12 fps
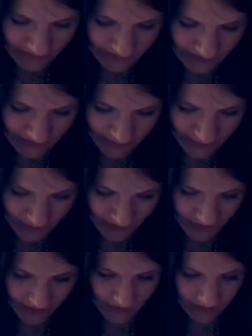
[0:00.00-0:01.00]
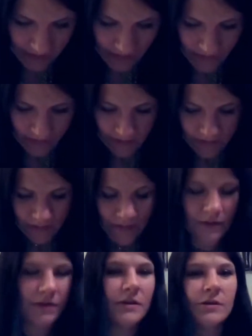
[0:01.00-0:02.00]
Same here.
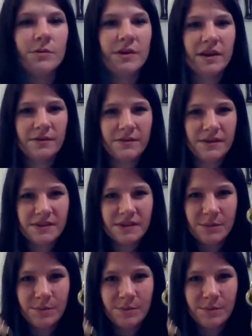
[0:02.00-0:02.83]
We have these